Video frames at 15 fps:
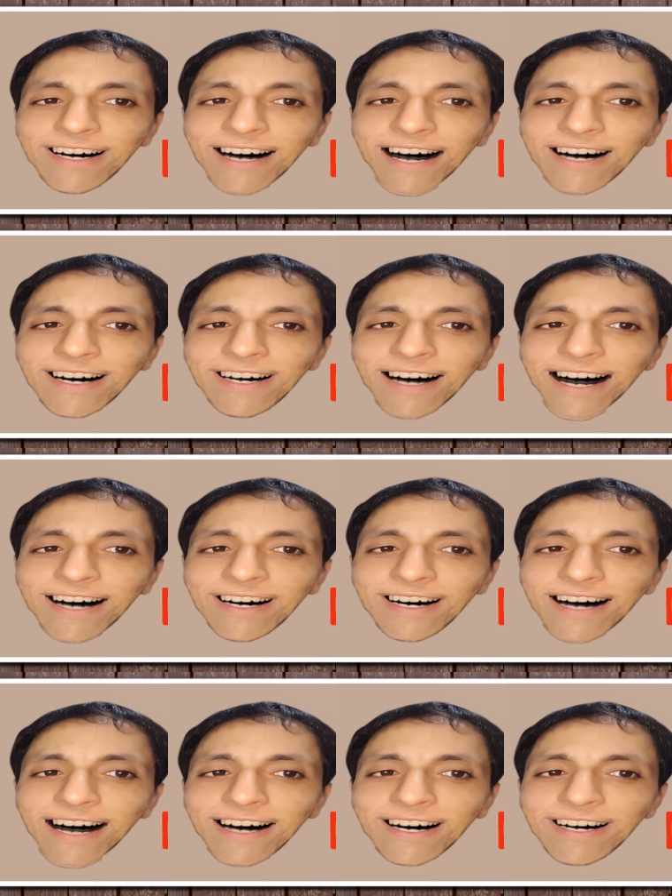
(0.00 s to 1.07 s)
The steps are
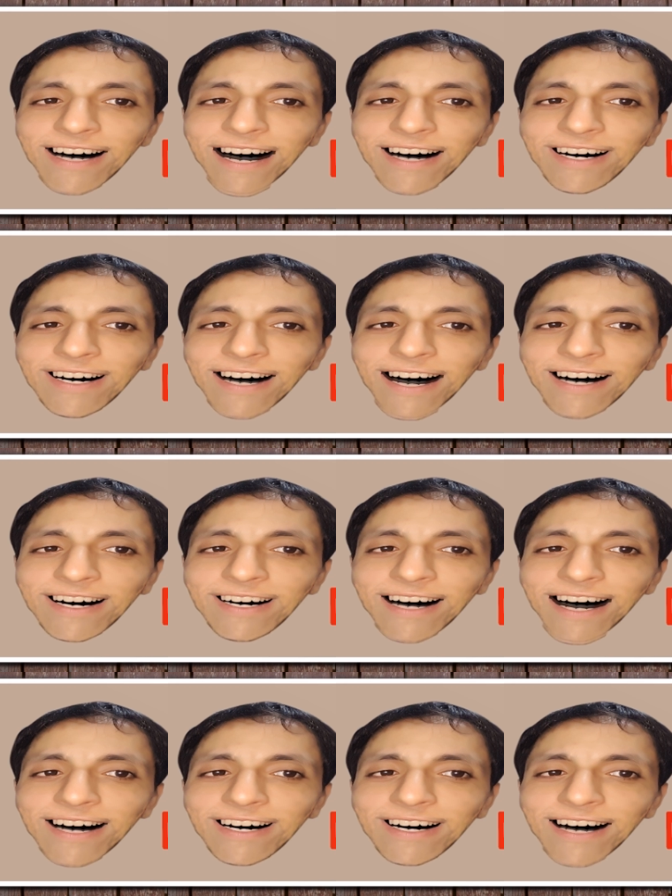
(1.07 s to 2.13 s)
exactly the same.
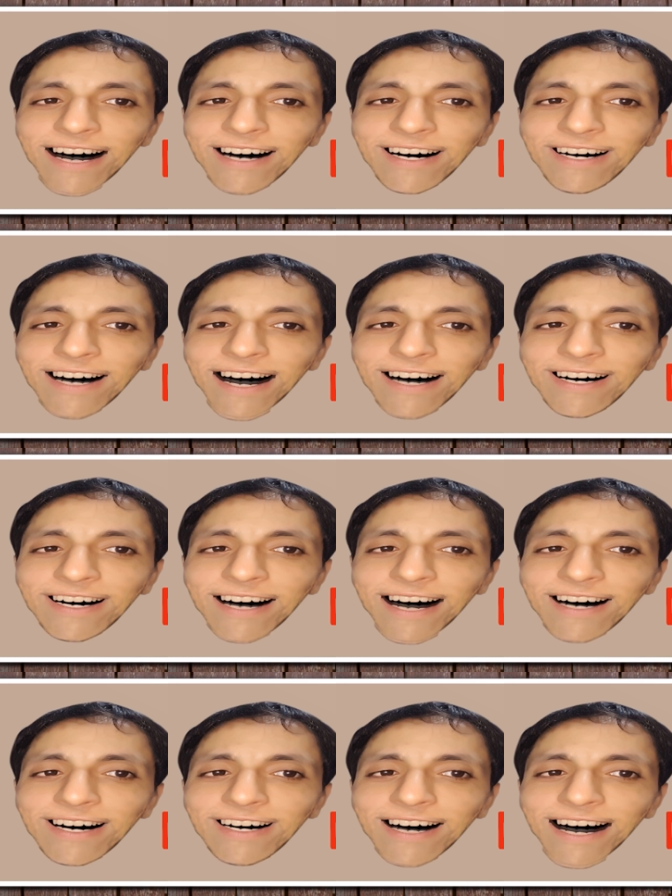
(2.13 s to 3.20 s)
Simply
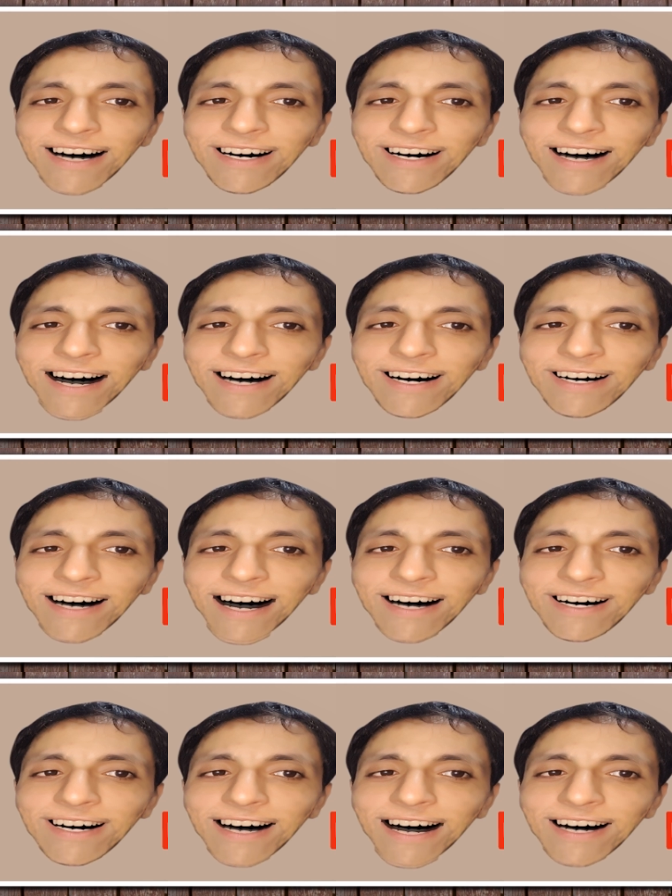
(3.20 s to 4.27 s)
just repeat what you
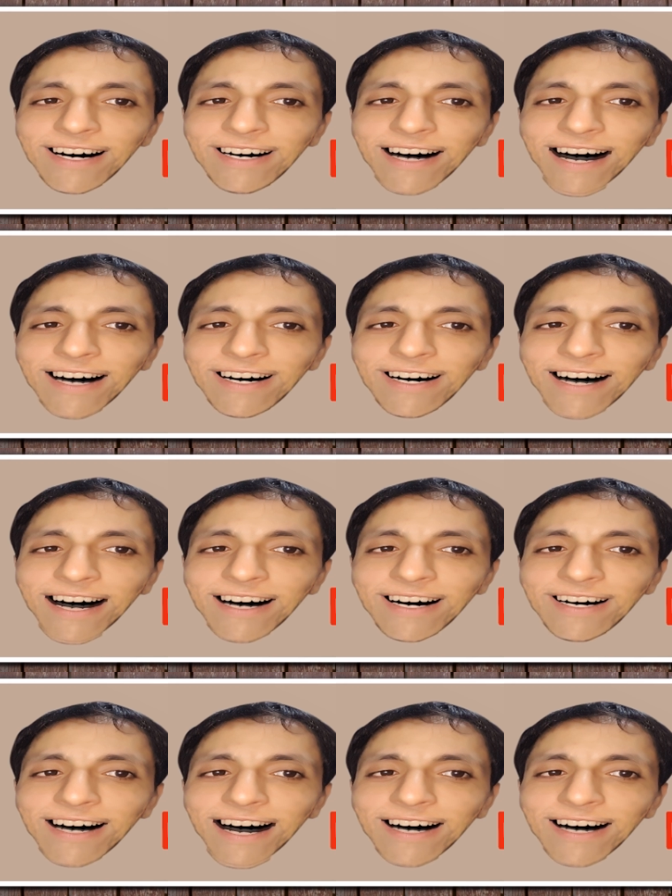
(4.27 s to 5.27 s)
did to the color.